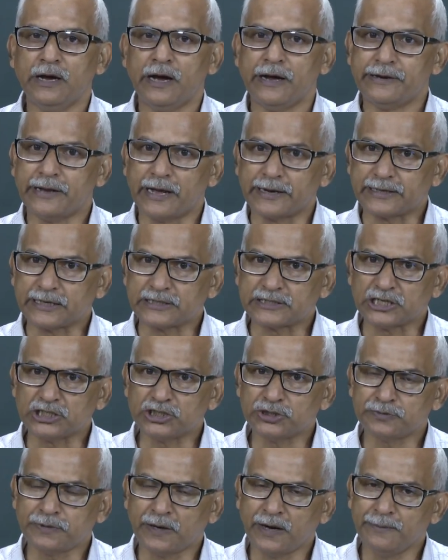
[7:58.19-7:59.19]
data
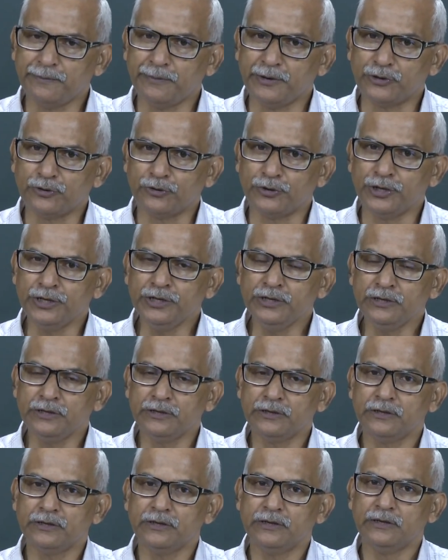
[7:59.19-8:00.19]
transfer between
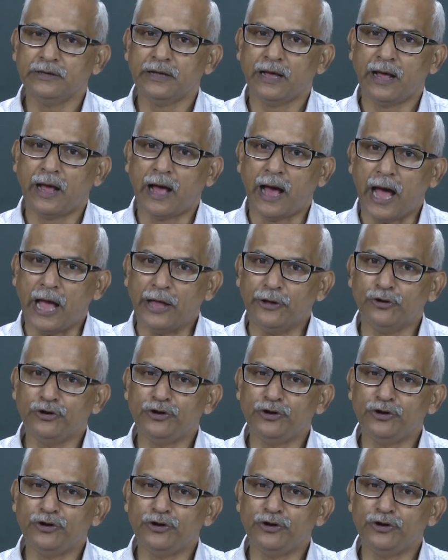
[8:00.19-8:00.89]
I/O